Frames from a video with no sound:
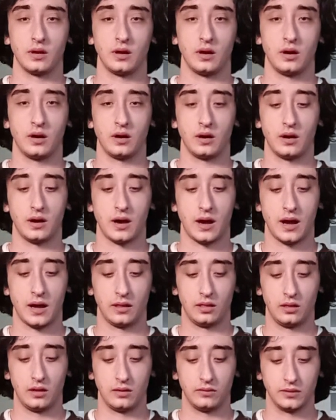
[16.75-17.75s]
I
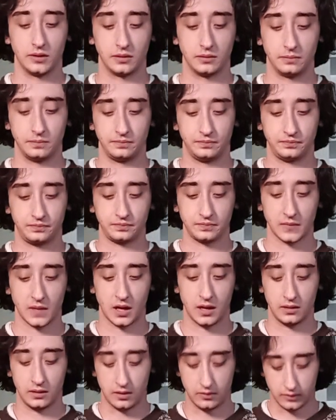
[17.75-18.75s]
love it.
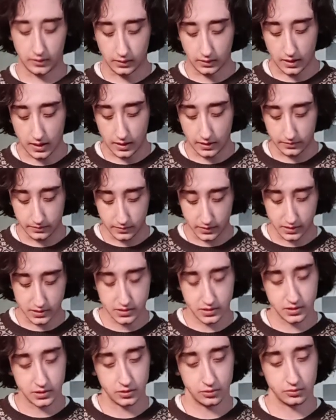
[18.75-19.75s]
I love it a lot.
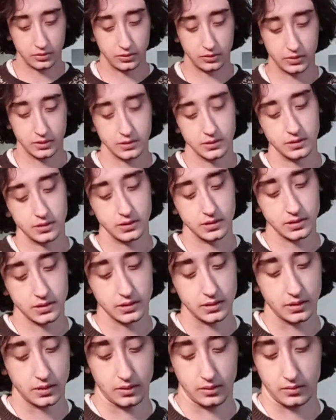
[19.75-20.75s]
It's so
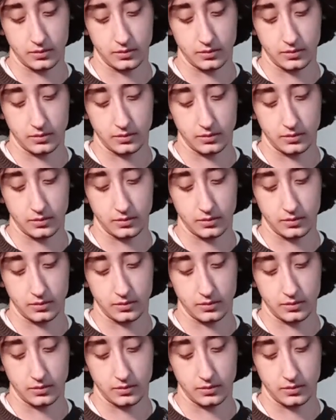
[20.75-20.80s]
delicious.